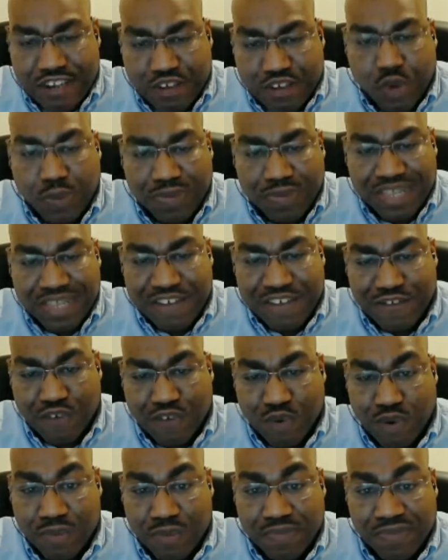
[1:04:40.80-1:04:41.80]
your
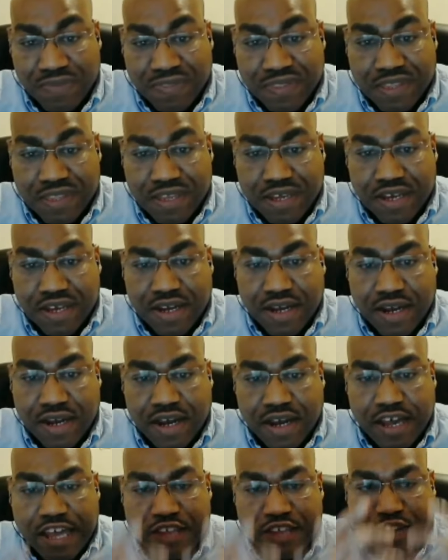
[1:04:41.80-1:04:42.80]
platform
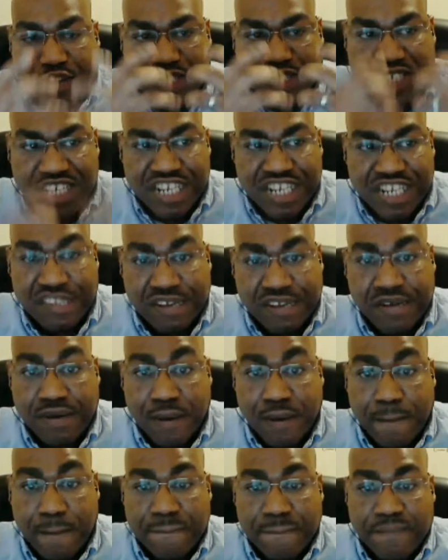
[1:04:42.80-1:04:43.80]
and you're sitting
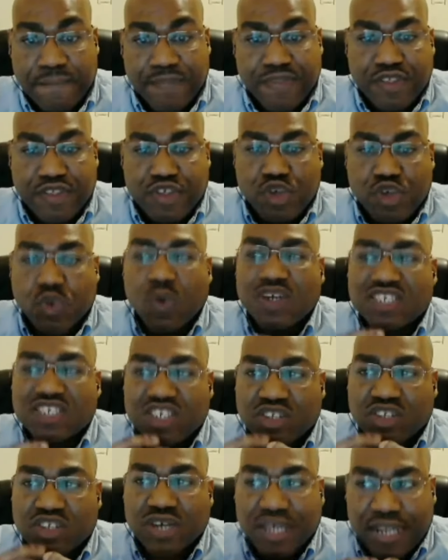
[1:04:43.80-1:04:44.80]
there, you want
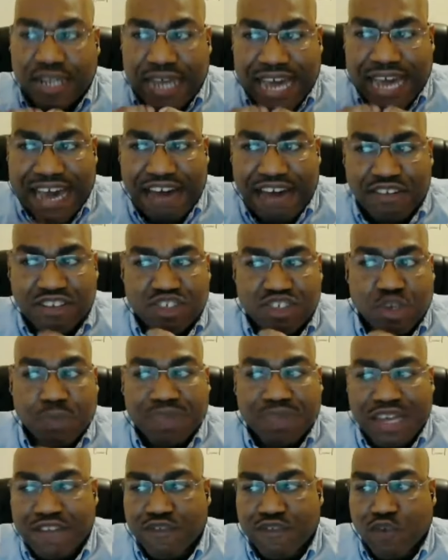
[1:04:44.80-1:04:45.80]
to look at how does your
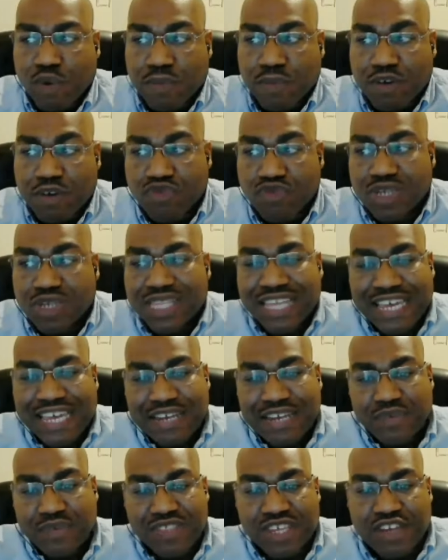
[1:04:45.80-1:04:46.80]
platform
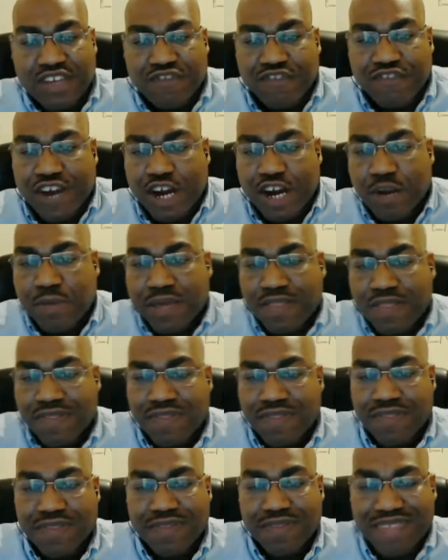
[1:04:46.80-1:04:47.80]
relate with the environment.
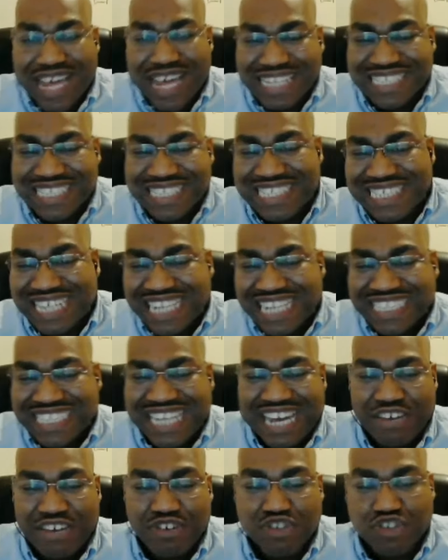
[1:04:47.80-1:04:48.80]
That's, that's
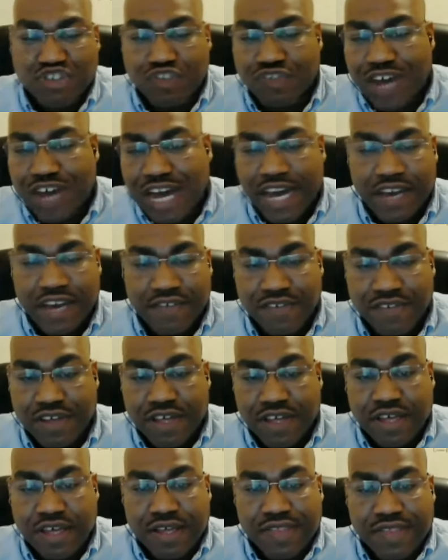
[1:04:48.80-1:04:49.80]
how you survive.
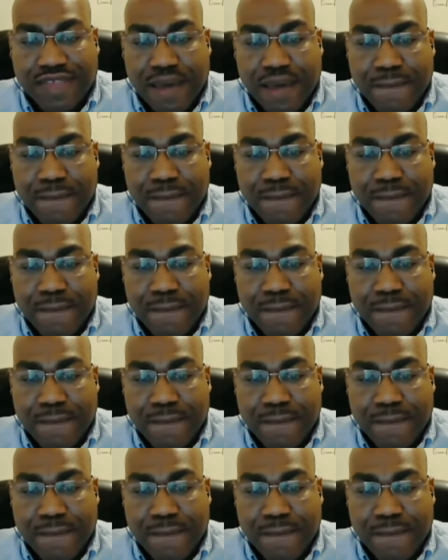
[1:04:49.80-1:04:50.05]
That yeah.